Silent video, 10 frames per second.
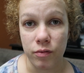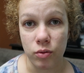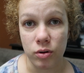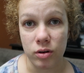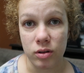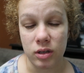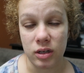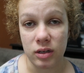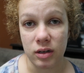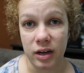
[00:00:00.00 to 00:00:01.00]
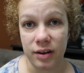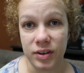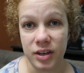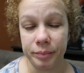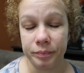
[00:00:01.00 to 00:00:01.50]
for the
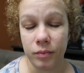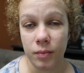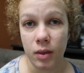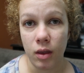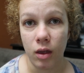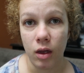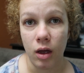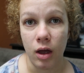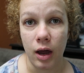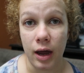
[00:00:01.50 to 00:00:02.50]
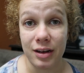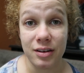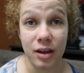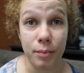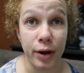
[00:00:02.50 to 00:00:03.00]
IV. I
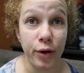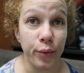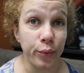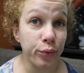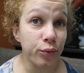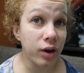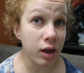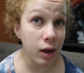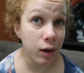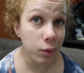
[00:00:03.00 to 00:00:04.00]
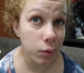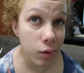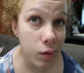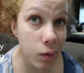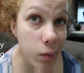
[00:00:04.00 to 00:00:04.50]
need to take my nose ring out.